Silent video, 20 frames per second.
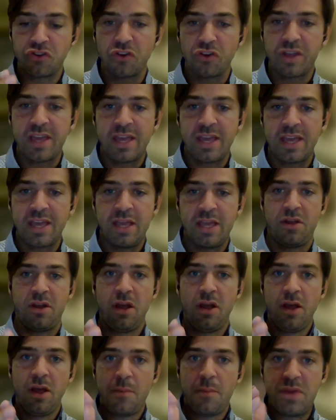just looking at
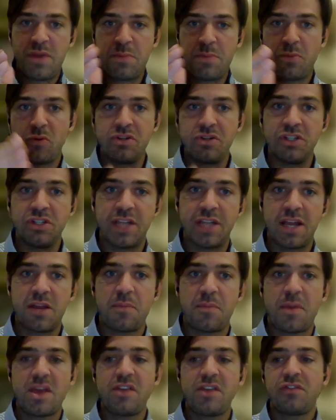the people in your
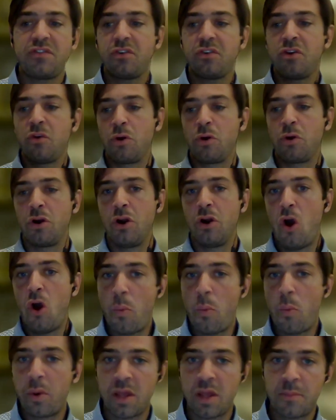database who are
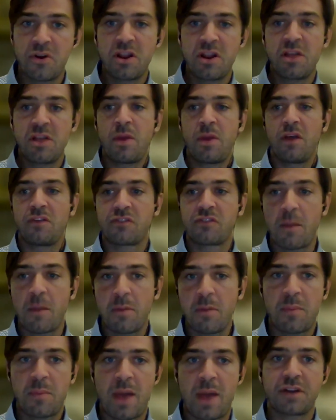opening up your emails,
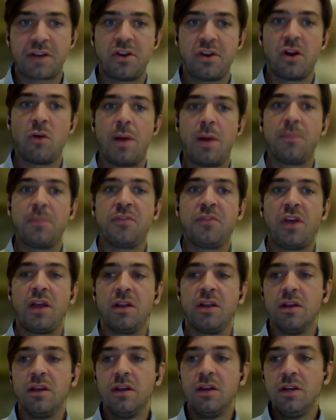coming back to your
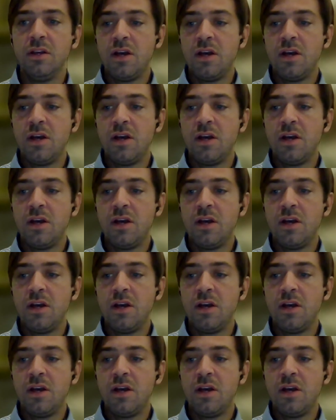website.